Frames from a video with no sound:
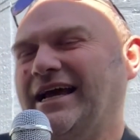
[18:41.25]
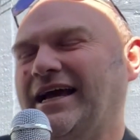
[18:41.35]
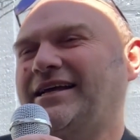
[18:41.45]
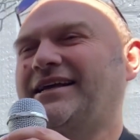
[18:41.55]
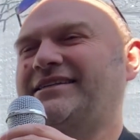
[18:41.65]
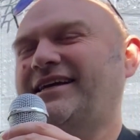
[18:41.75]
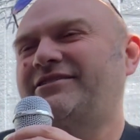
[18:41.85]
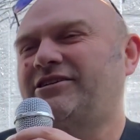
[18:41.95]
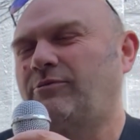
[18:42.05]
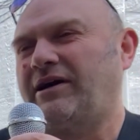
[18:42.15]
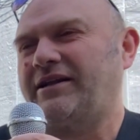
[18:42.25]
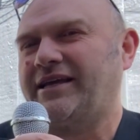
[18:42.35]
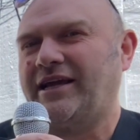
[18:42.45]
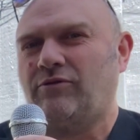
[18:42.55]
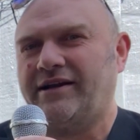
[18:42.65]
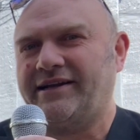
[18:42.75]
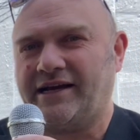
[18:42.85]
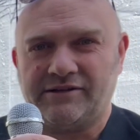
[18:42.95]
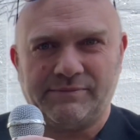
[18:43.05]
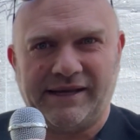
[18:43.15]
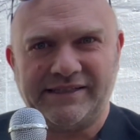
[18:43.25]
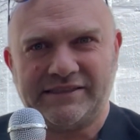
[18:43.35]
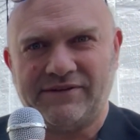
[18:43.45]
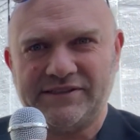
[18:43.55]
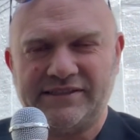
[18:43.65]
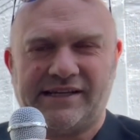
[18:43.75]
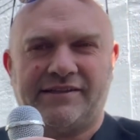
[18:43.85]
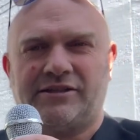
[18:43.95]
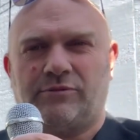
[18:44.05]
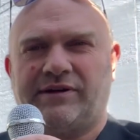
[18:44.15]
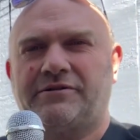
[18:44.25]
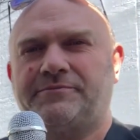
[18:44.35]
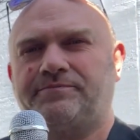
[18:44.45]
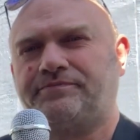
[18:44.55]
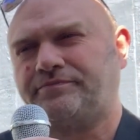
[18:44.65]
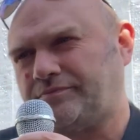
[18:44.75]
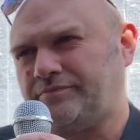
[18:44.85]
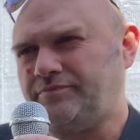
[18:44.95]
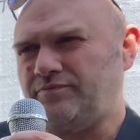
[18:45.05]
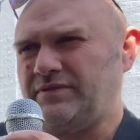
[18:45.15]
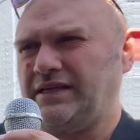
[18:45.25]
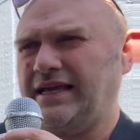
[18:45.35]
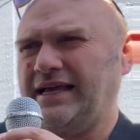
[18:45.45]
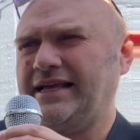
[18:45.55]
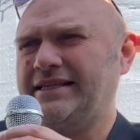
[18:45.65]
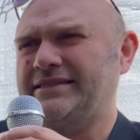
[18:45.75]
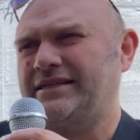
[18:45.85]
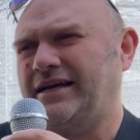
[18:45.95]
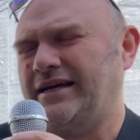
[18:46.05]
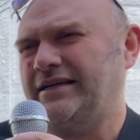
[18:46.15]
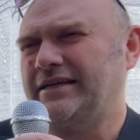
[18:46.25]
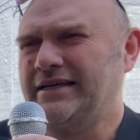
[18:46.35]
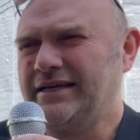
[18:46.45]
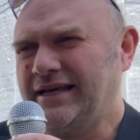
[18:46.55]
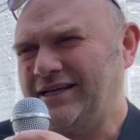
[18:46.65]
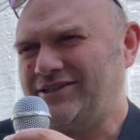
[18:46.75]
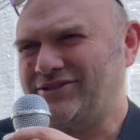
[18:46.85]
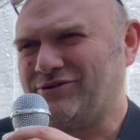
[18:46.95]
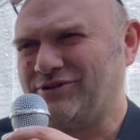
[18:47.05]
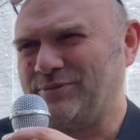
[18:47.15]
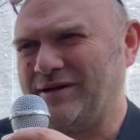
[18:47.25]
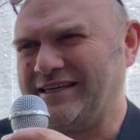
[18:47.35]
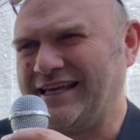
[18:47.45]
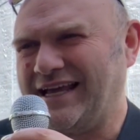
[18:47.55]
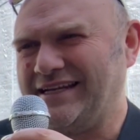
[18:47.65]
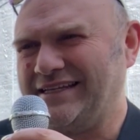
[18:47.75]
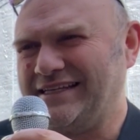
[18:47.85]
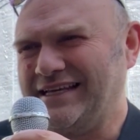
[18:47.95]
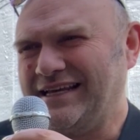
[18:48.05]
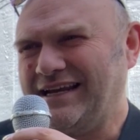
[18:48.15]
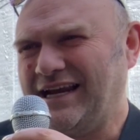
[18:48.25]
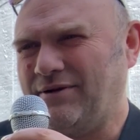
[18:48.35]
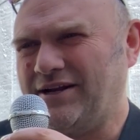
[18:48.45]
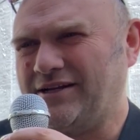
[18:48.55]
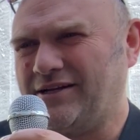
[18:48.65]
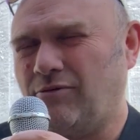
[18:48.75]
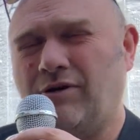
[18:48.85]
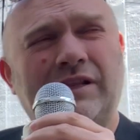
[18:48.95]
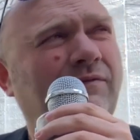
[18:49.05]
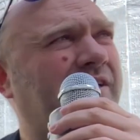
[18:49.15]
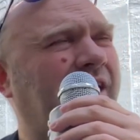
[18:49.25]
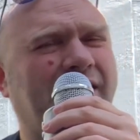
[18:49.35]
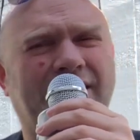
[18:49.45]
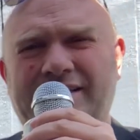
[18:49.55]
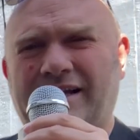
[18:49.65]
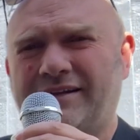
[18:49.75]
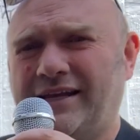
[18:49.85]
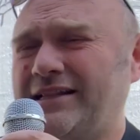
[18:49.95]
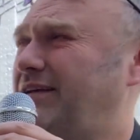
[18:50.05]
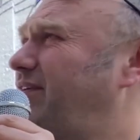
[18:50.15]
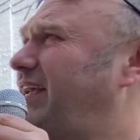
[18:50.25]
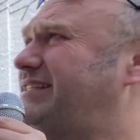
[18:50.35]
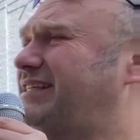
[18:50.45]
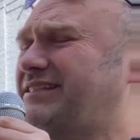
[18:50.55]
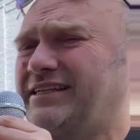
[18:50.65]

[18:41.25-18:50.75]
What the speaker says: And the second time round, okay, right now is amazing stuff, isn't it? Second time round, and he shoots crossbow again. Here we're going to go. What a lovely day it is down here, lovely Essex.